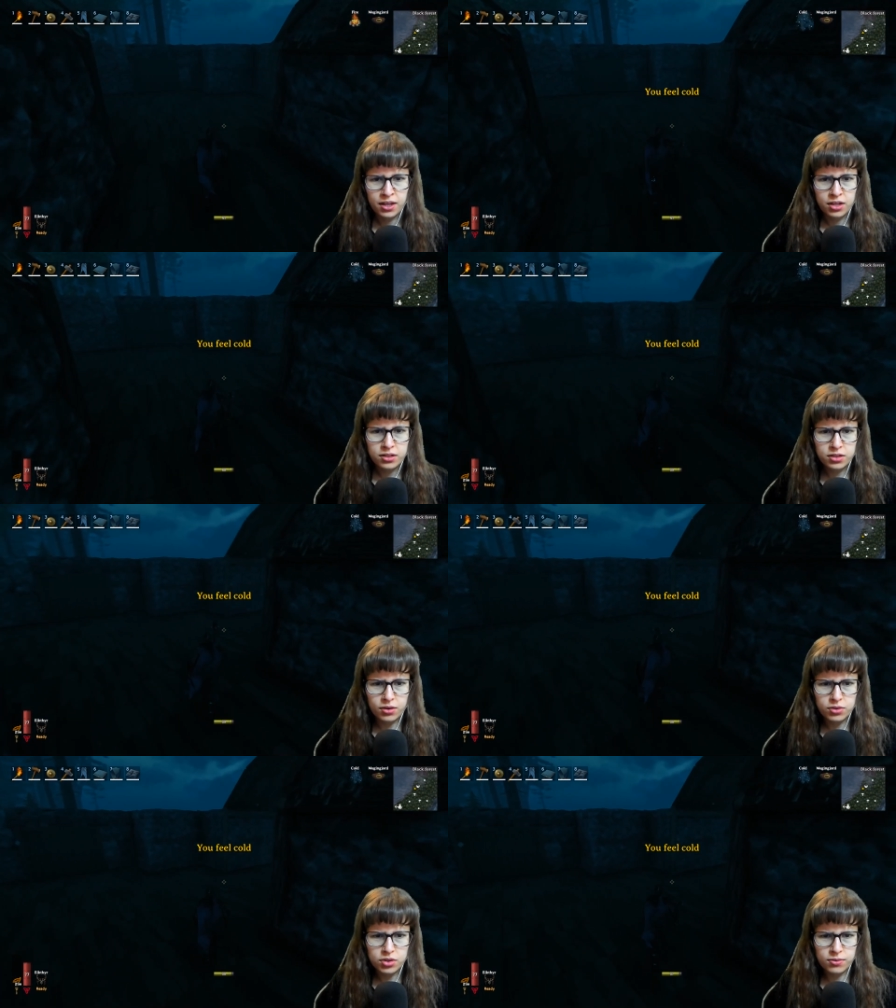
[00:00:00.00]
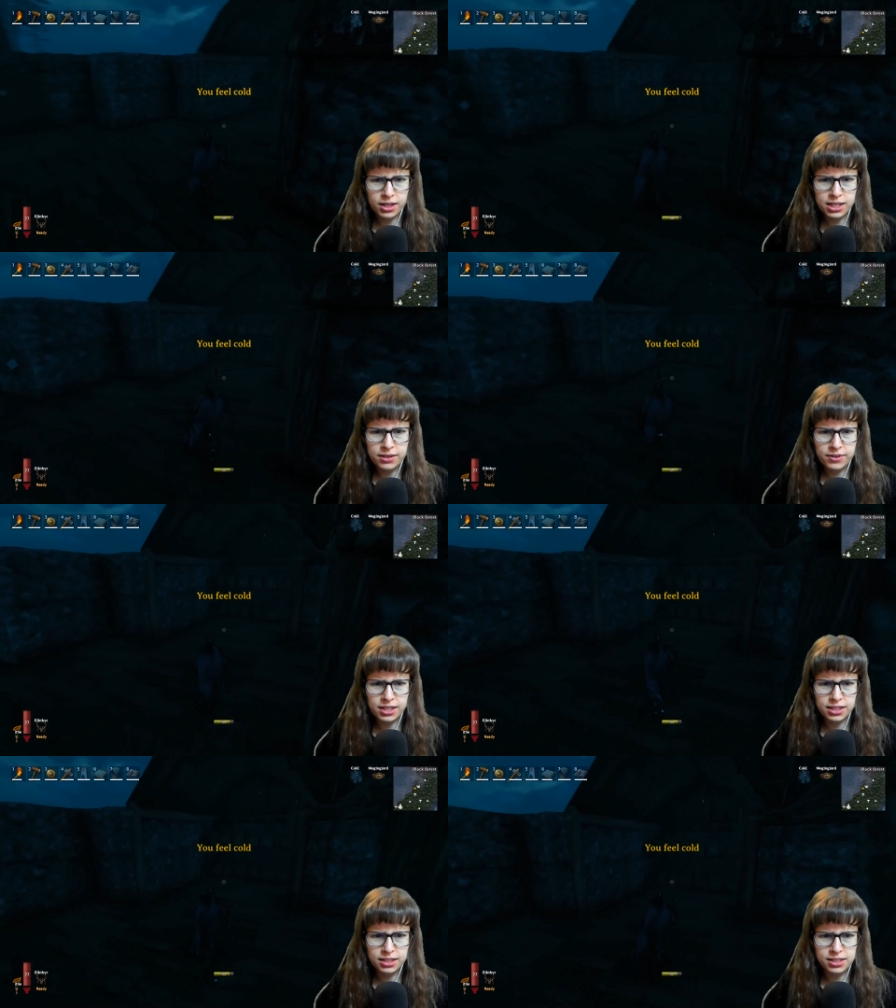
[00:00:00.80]
So do I have
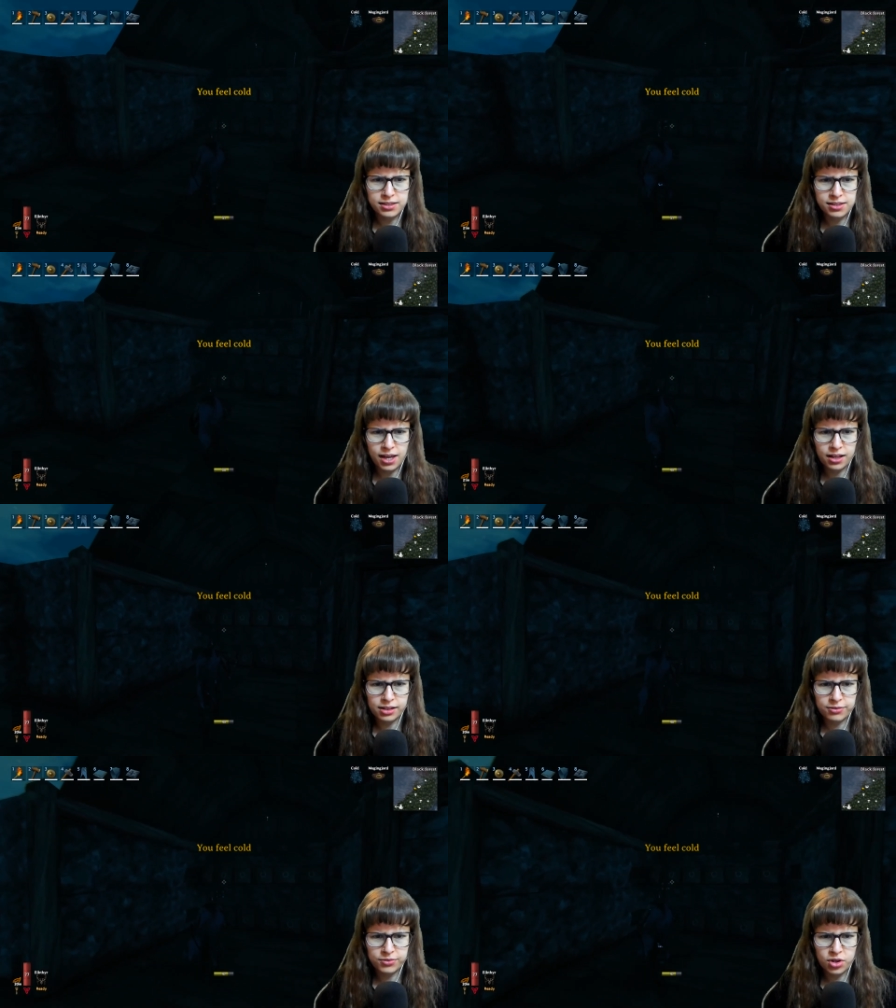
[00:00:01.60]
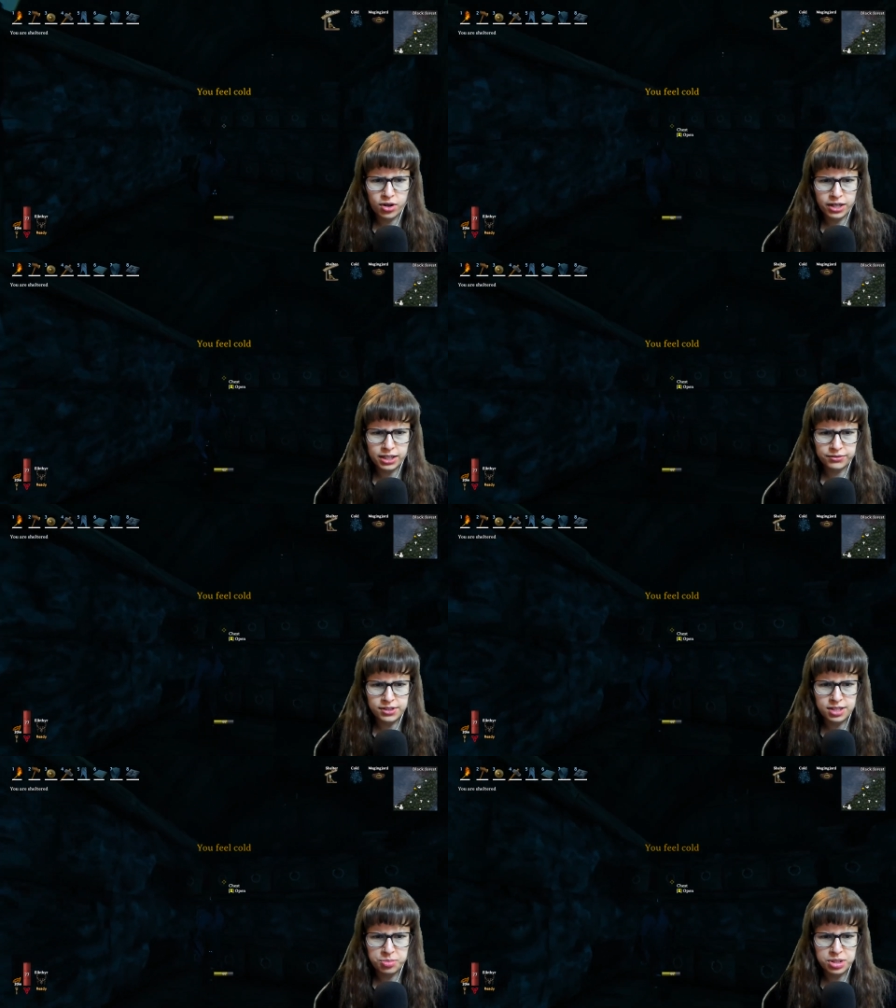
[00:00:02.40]
anything to sell? If not, I'm going to have to
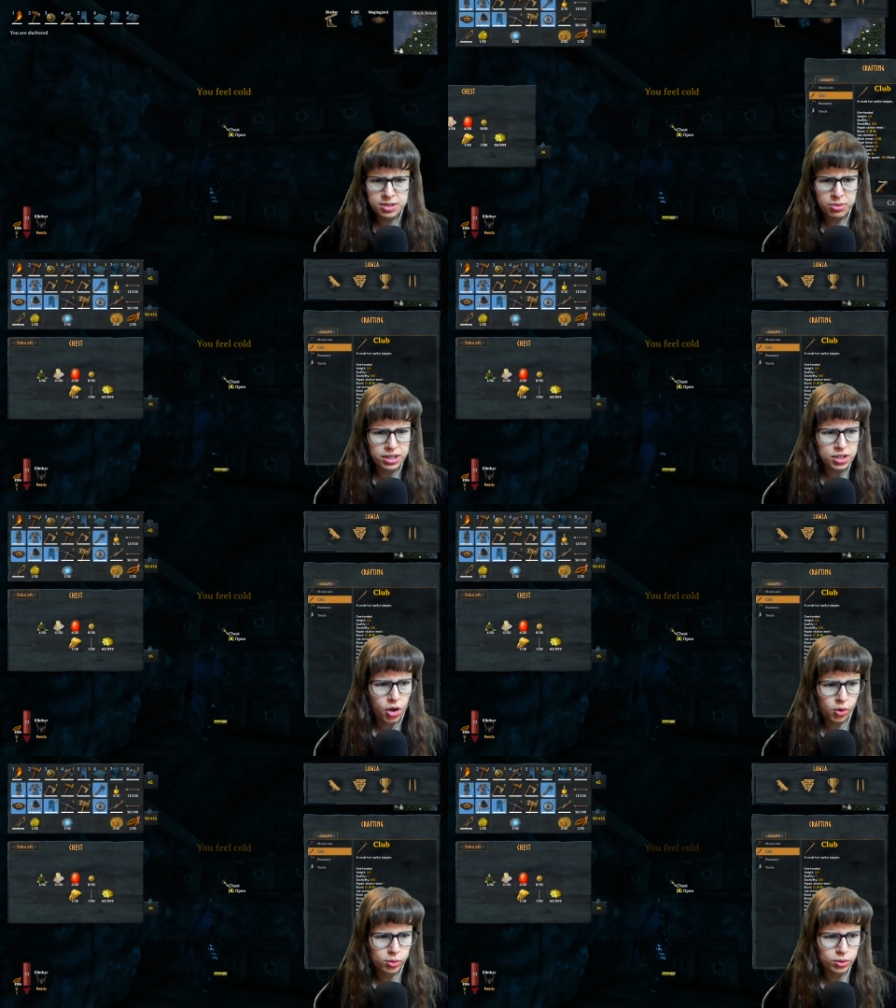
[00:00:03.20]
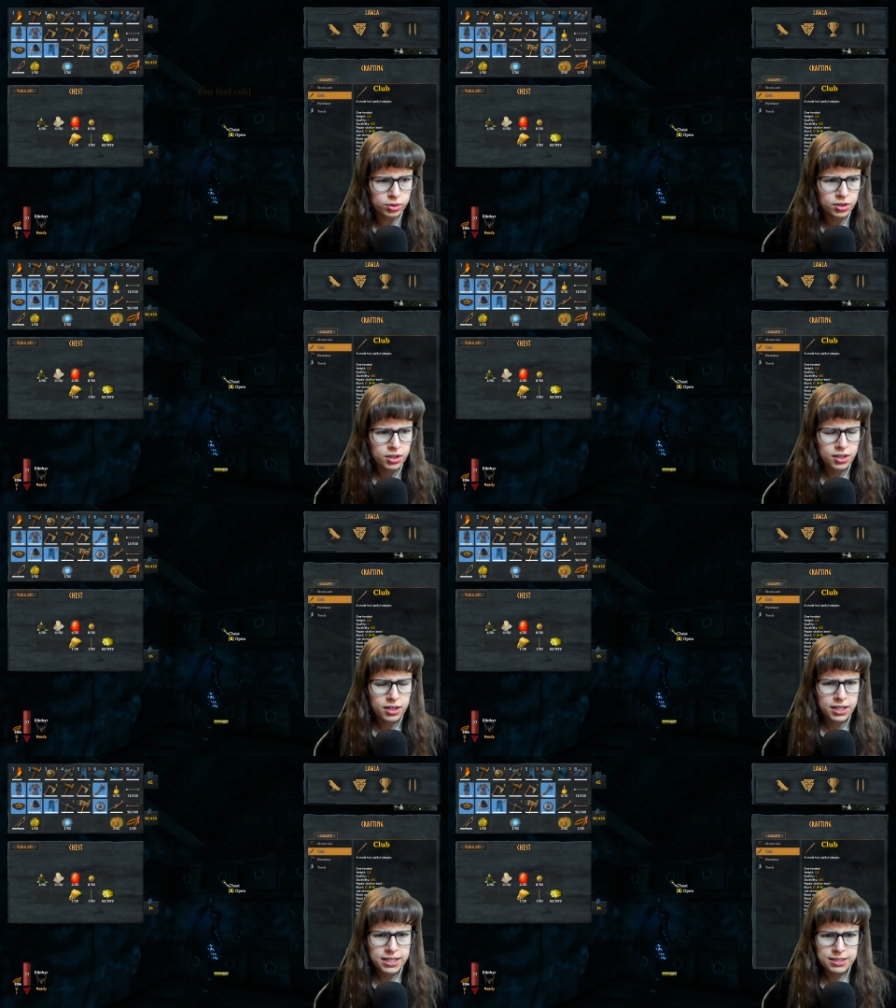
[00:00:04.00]
dip into my cold,
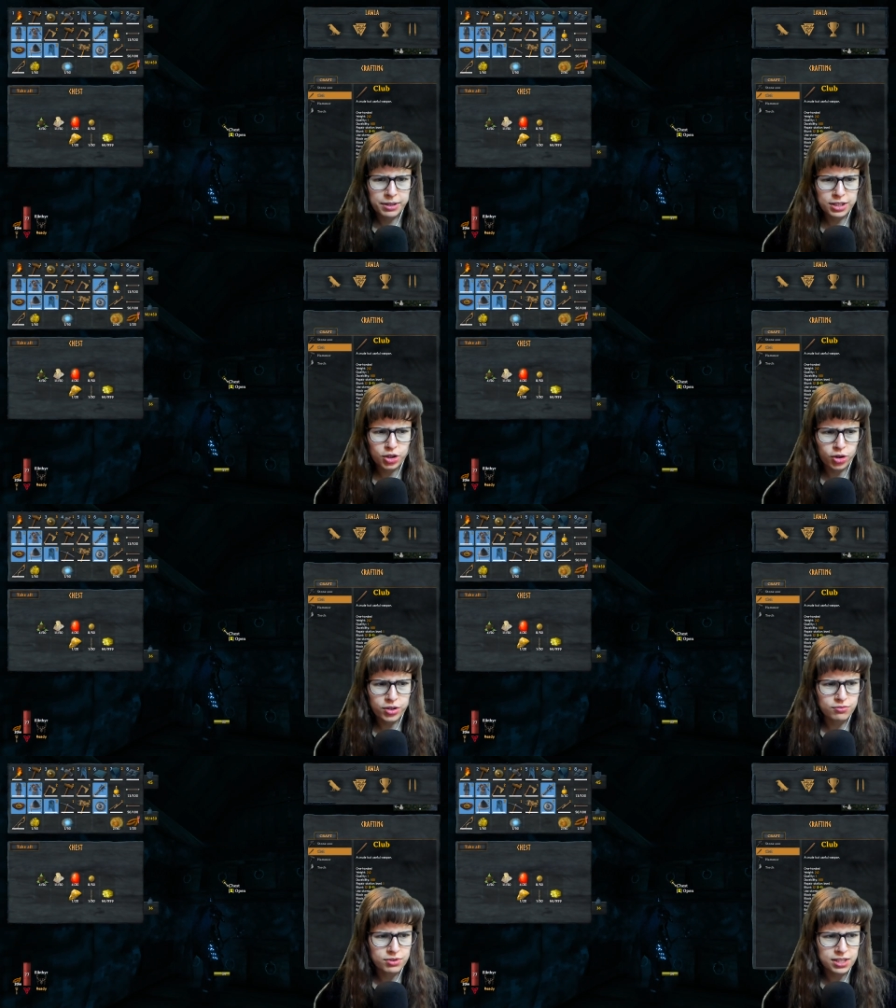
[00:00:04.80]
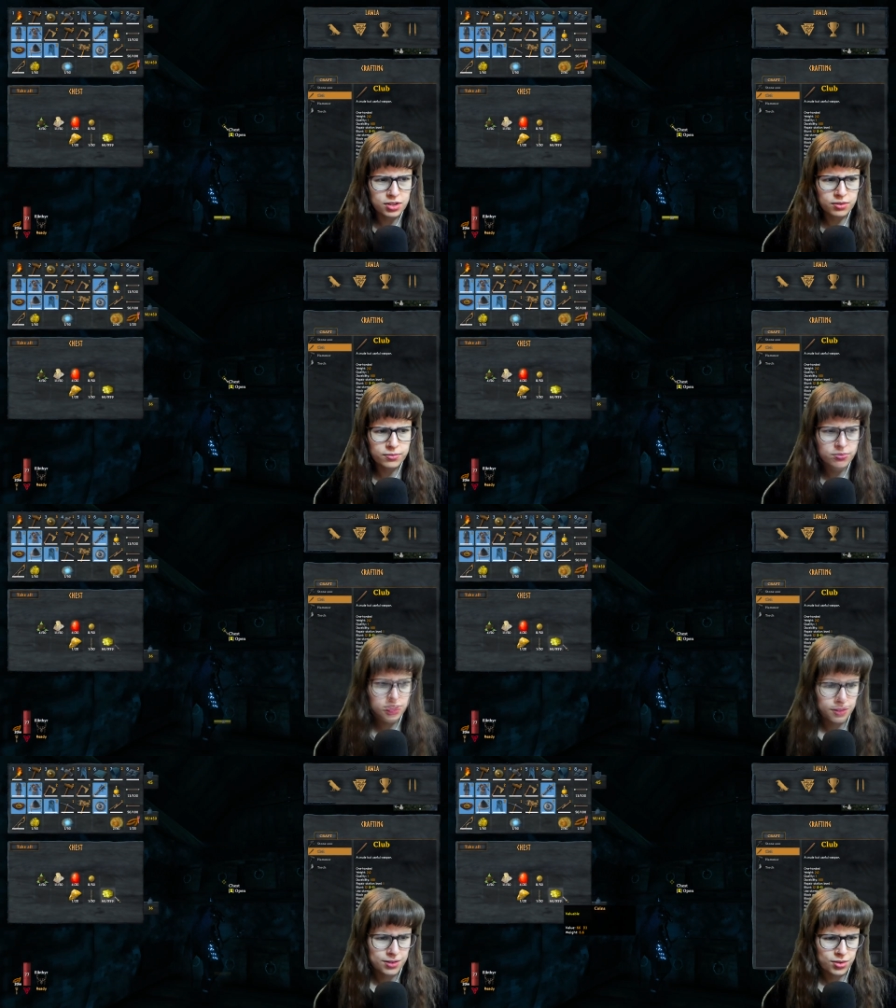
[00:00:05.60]
into my coin reserve.
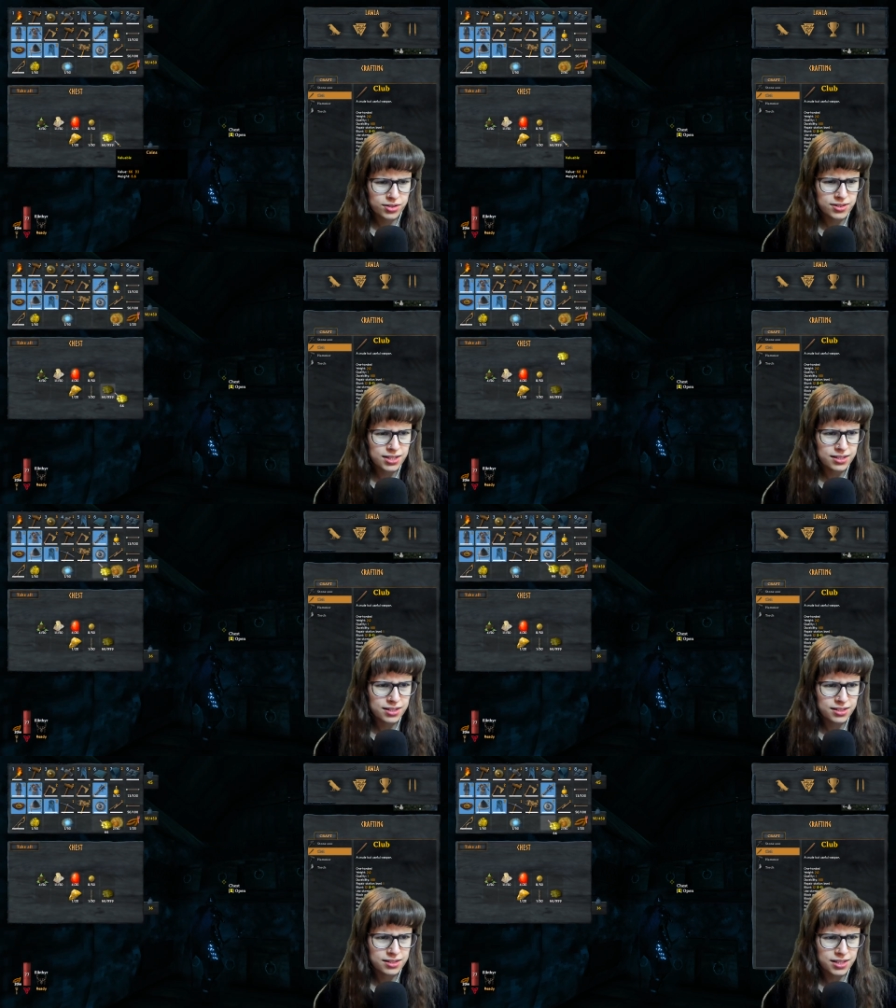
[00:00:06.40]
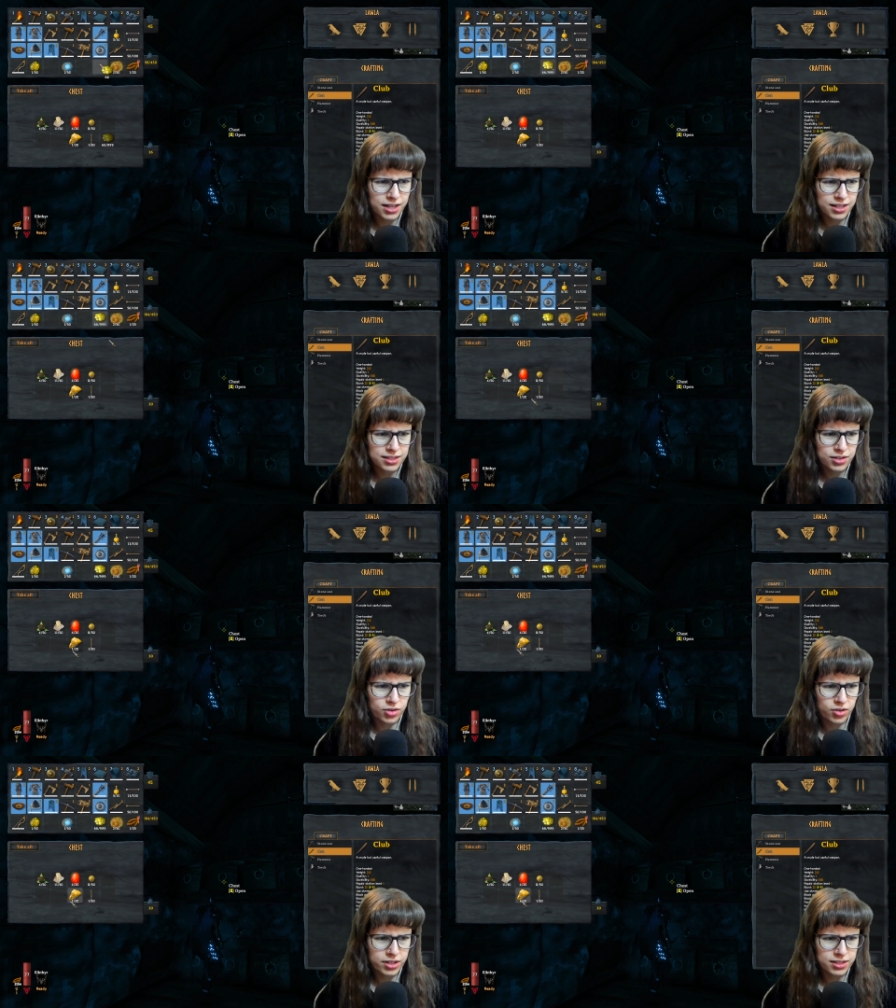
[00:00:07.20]
So I've got 66
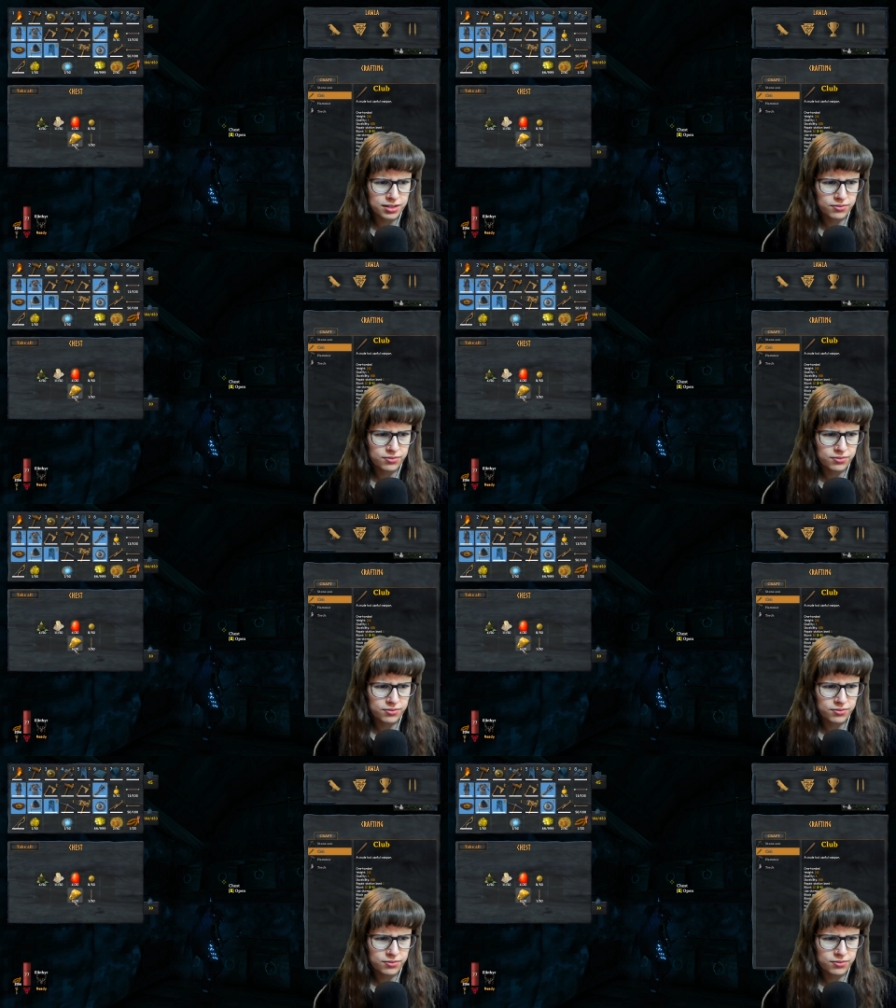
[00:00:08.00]
coins.